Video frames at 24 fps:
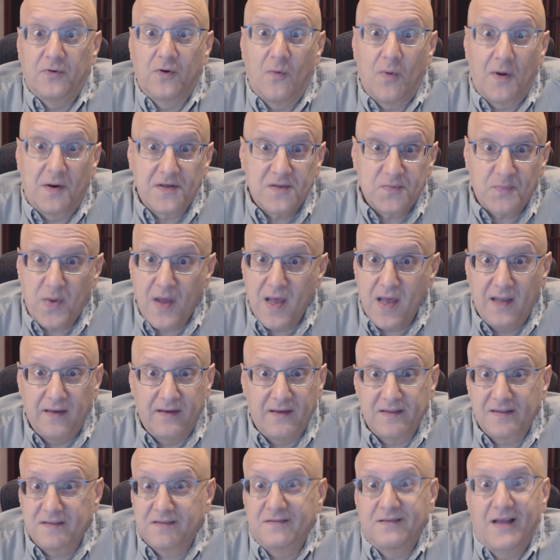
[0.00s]
don't want to spend,
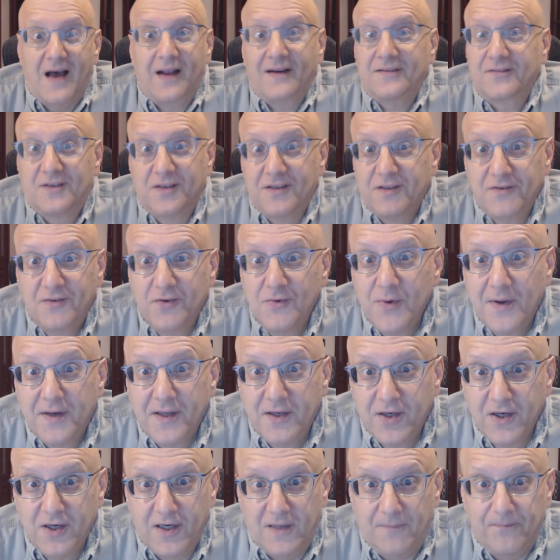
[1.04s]
it's not going to do any
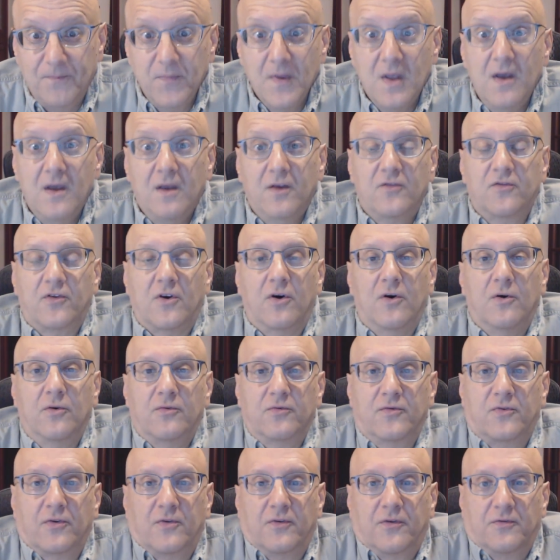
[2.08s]
good. So
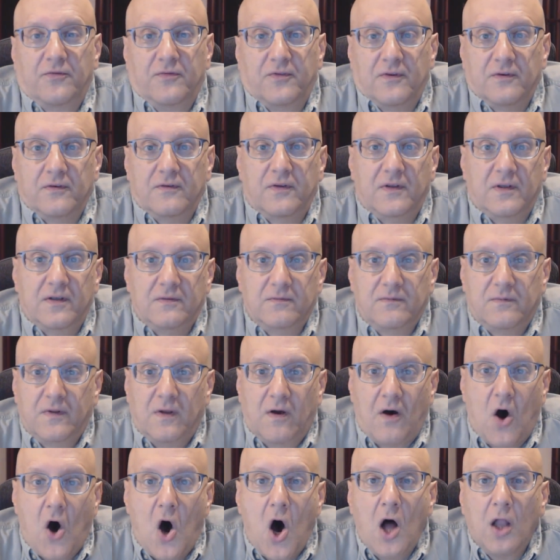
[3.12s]

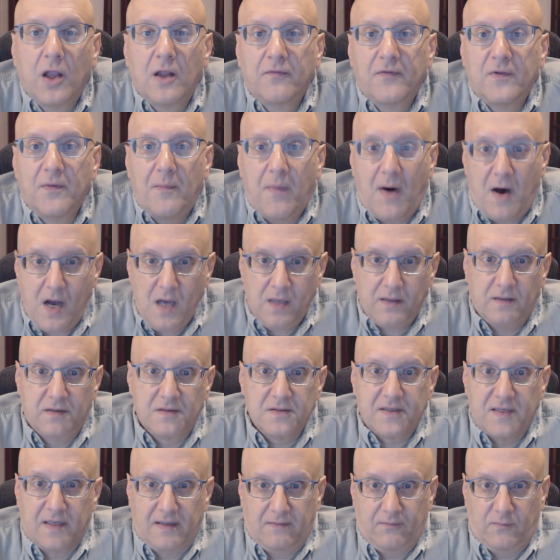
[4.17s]
all of the
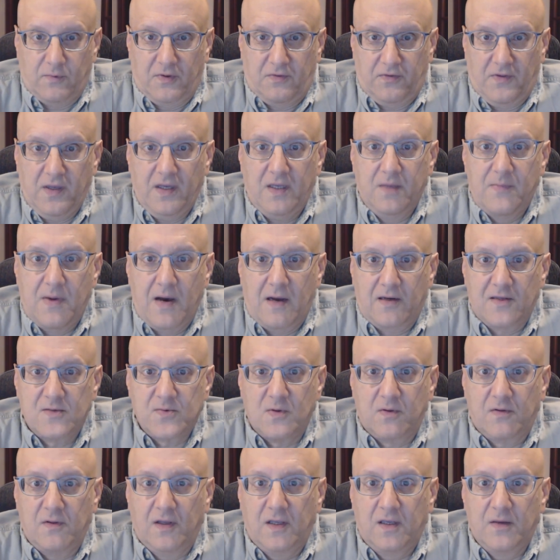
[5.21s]
models that we think about as
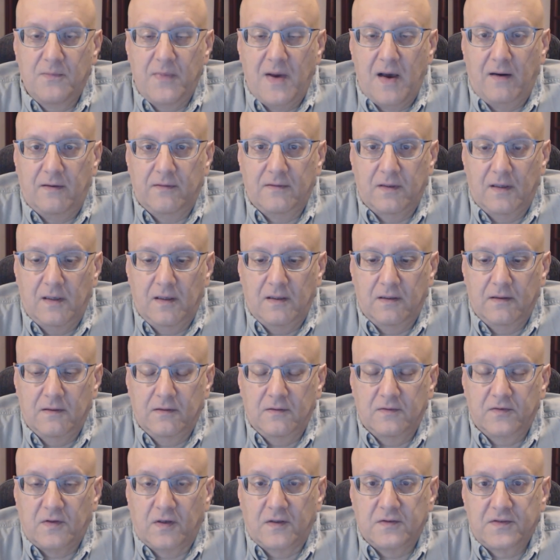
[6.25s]
we think about
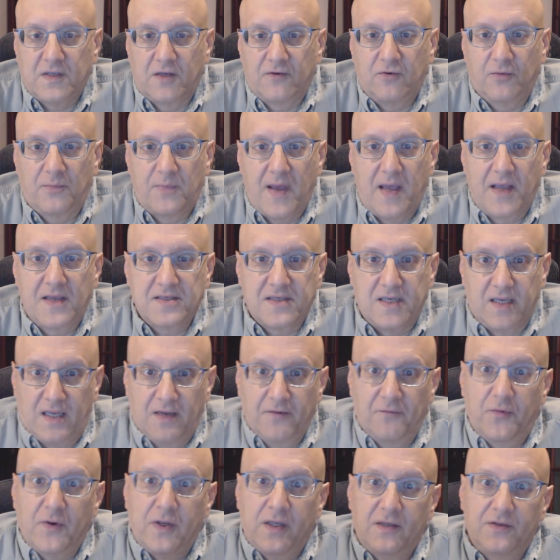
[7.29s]
a central bank saying
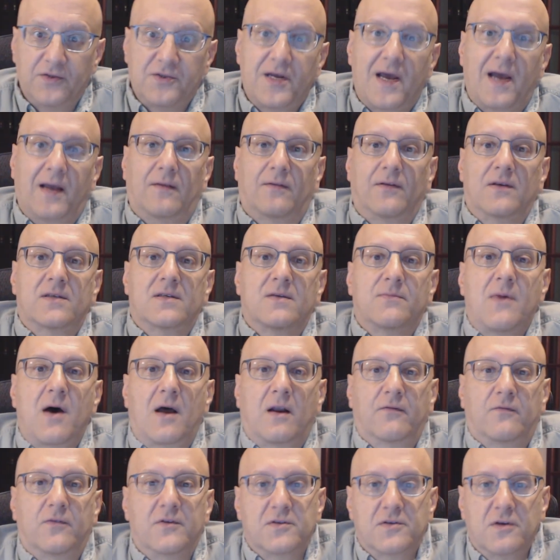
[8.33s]
if we inject this
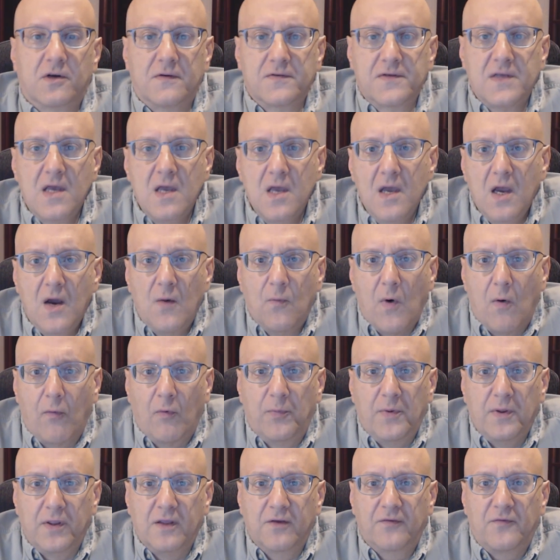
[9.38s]
amount of reserves, what will
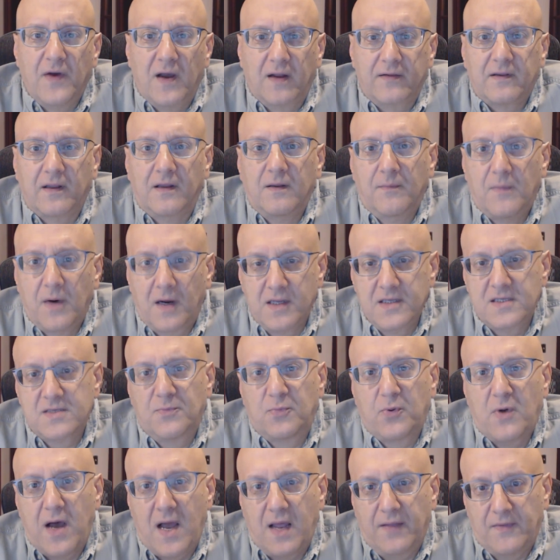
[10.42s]
be the effect on the money
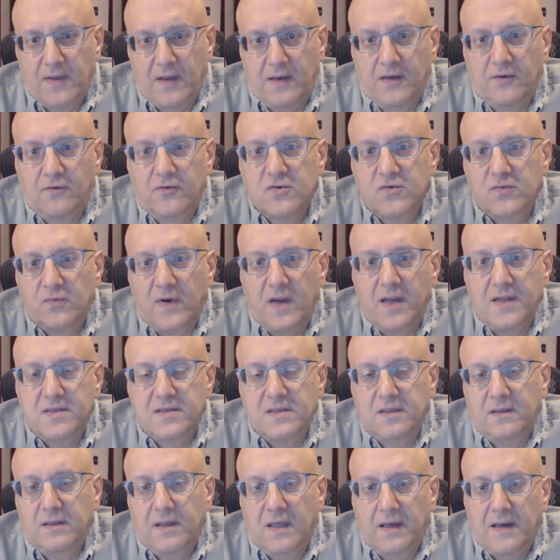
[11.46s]
supply and then interest rates
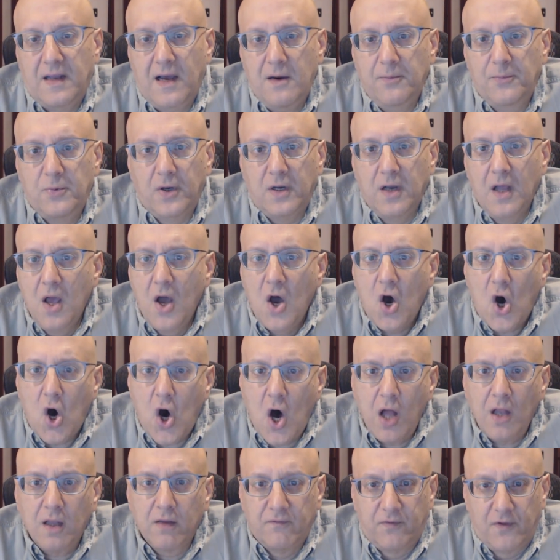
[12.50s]
and output?
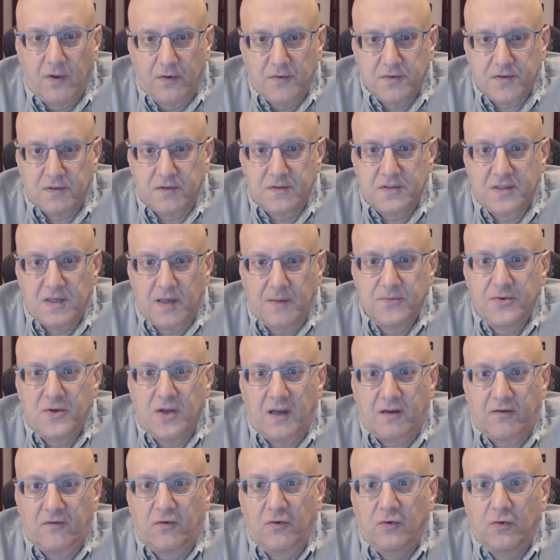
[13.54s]
All of those are
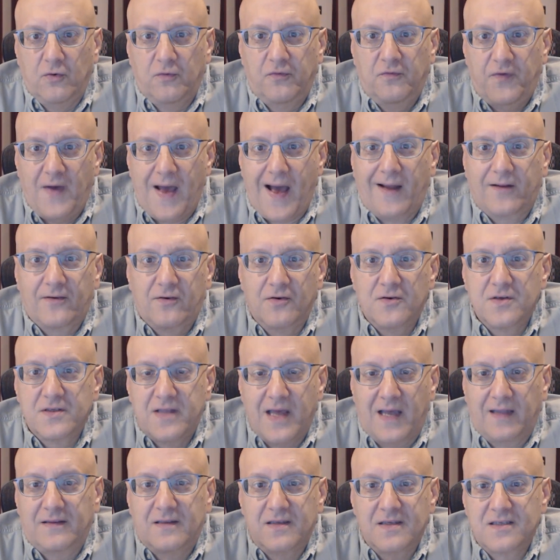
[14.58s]
subject to factors
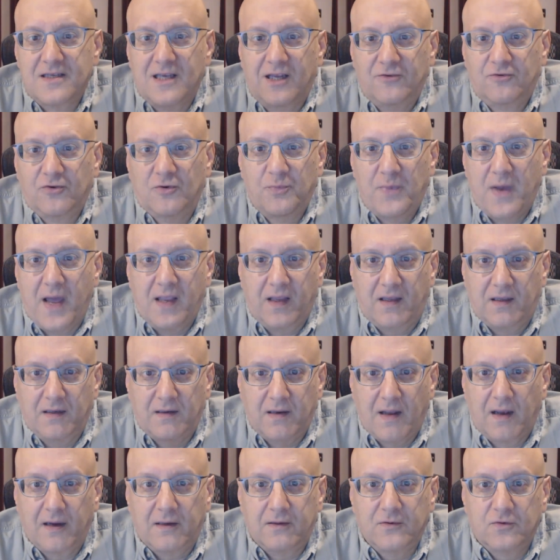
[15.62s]
that the central bank
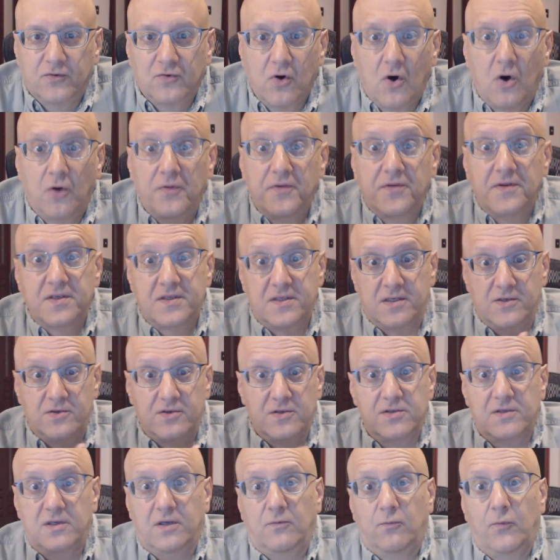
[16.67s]
cannot control. The
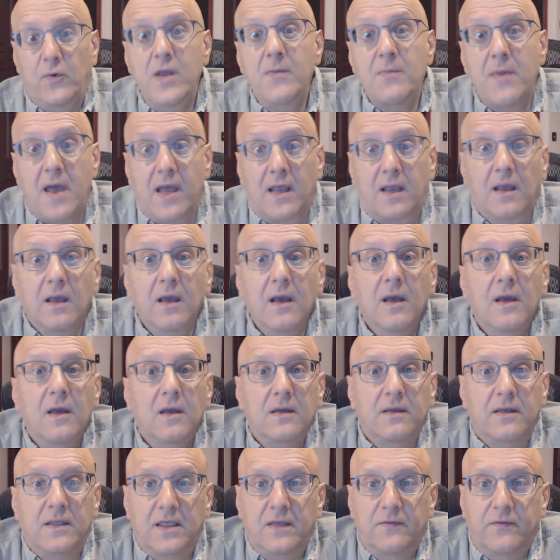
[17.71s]
decisions that we make,
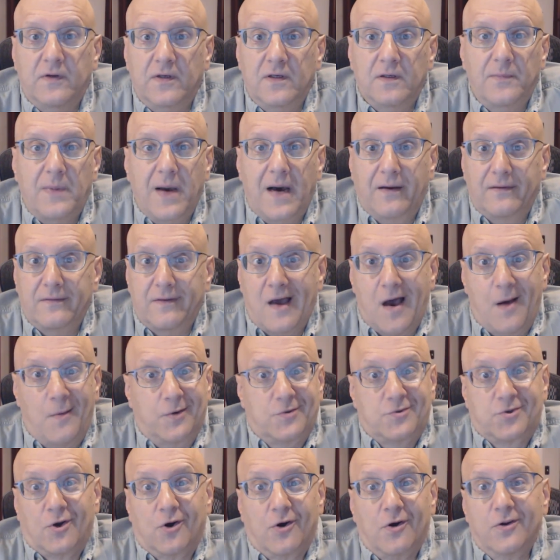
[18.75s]
even about how
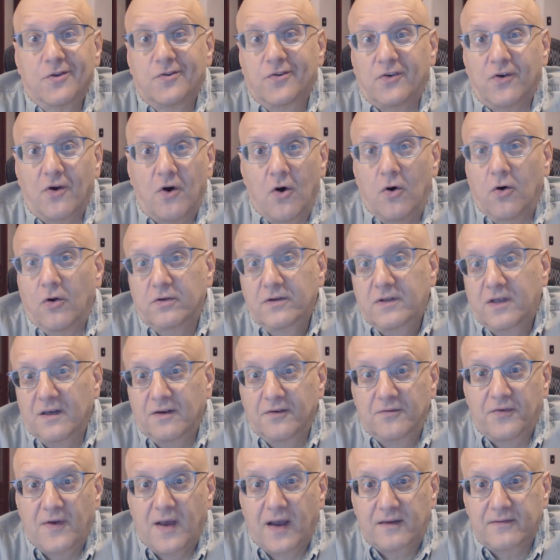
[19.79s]
much currency to hold, can
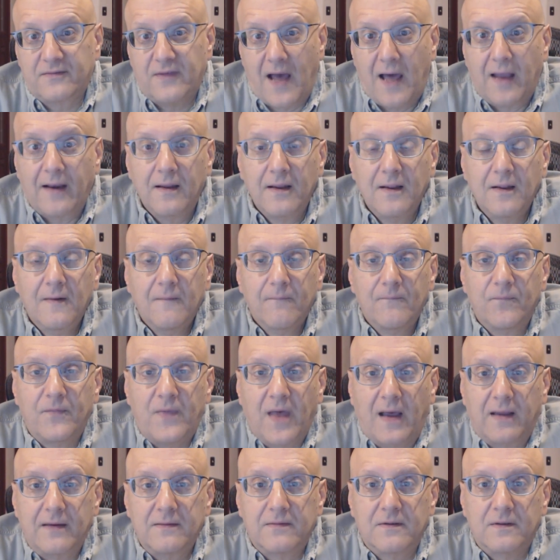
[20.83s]
affect
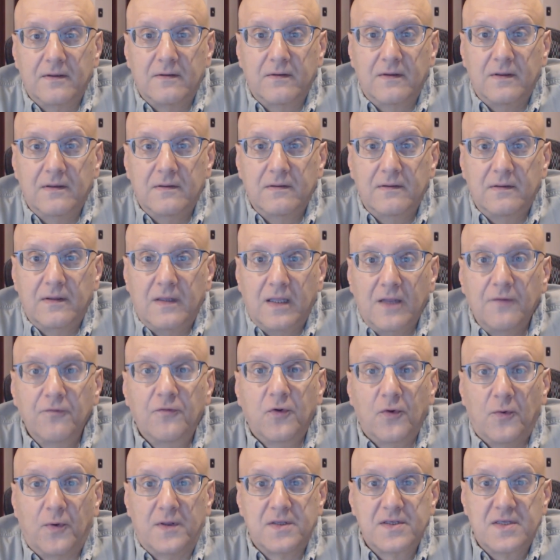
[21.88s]
the
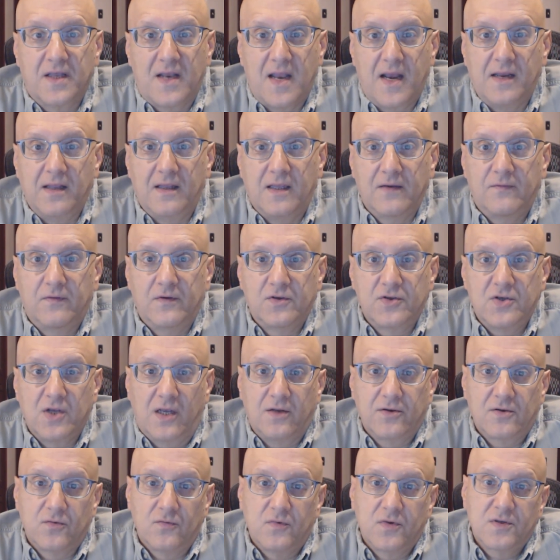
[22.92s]
influence that any given
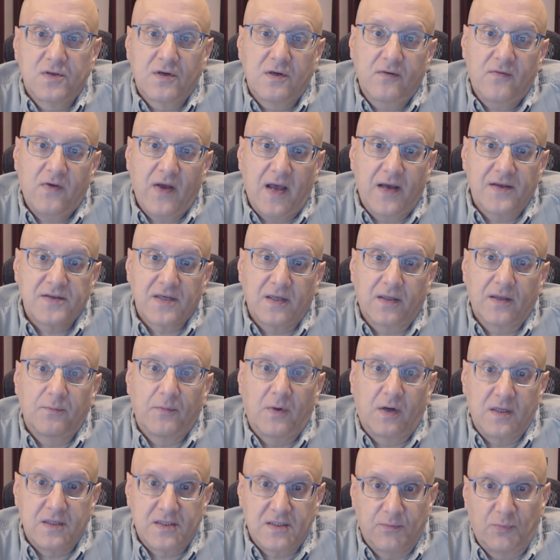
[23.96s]
change in reserve has on the
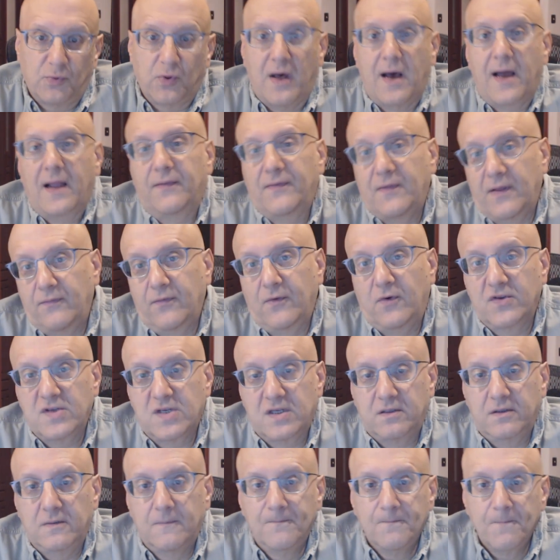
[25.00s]
money supply and then those
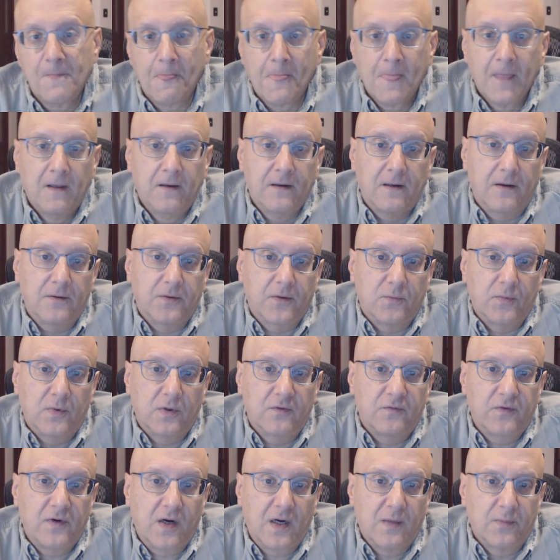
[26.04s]
other
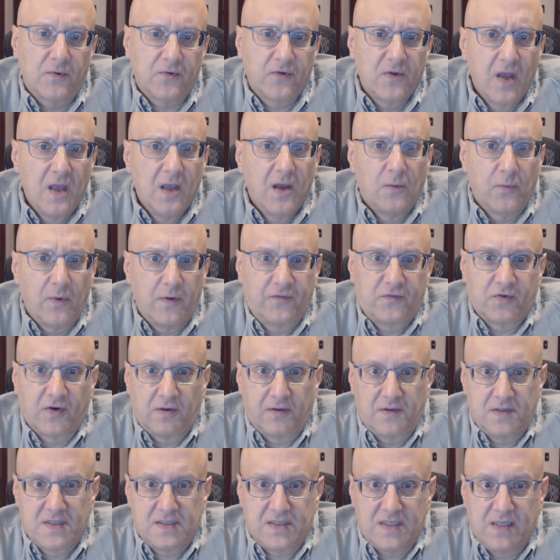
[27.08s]
real variables. We've
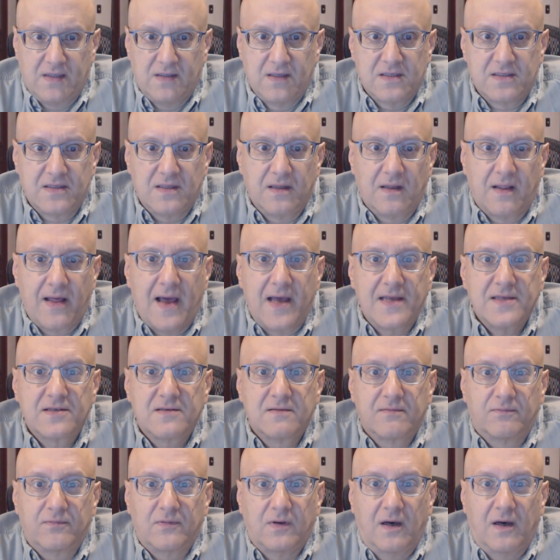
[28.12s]
certainly seen this in the last